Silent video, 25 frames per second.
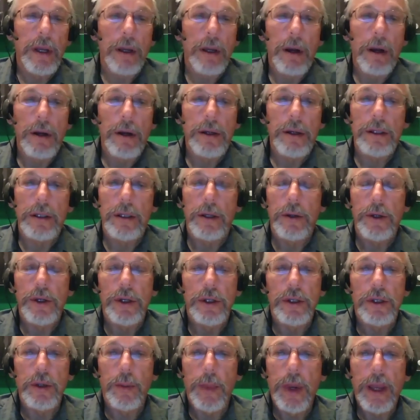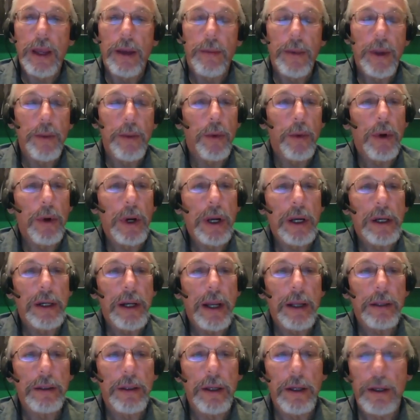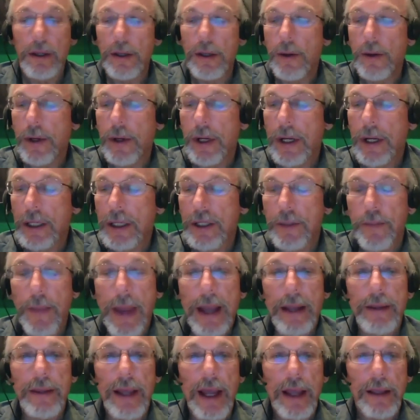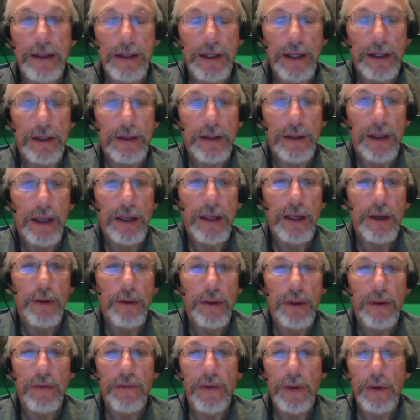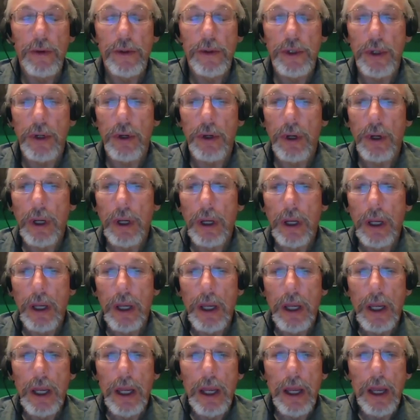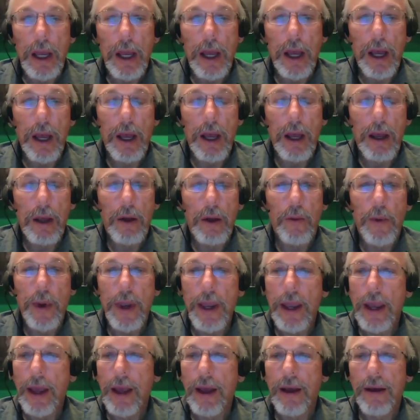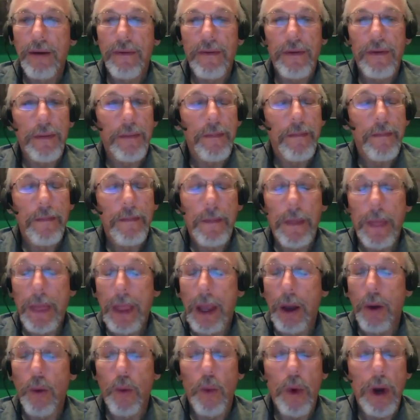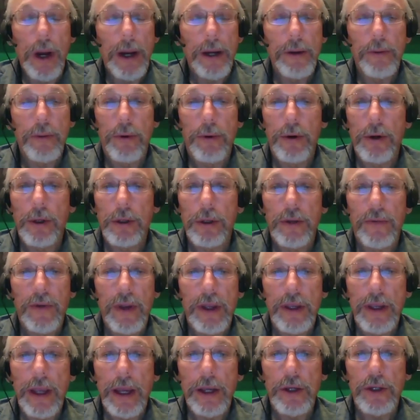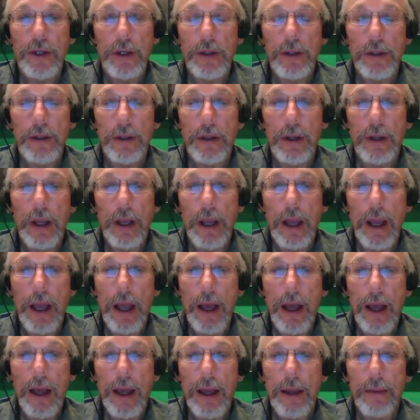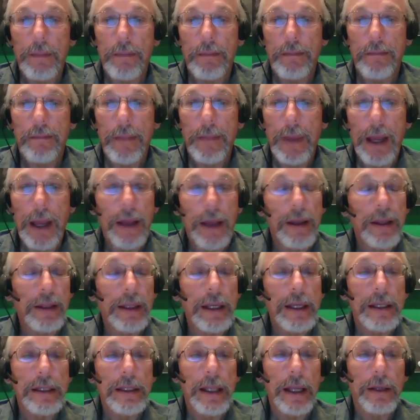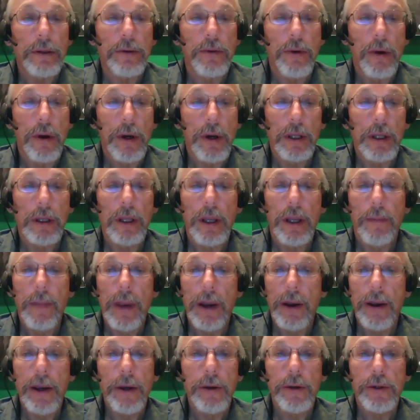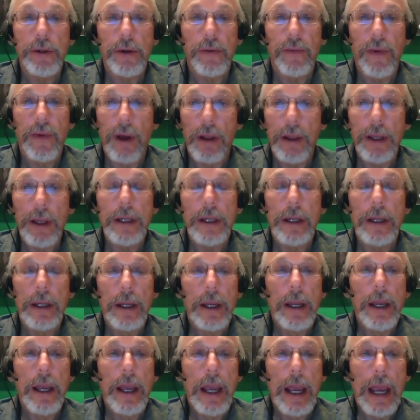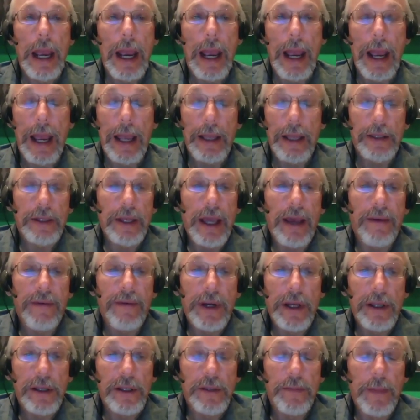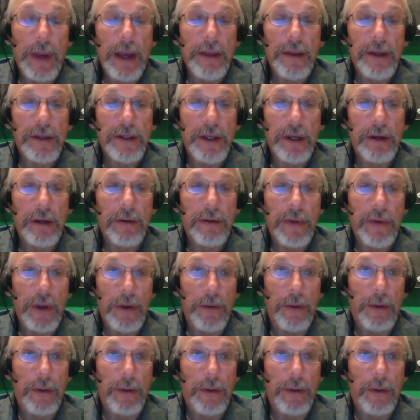our solutions are becoming more connected, and you can expect that to continue in the future. We have a wide world of connection. At least electronically, barriers are falling, as evidenced by this interview.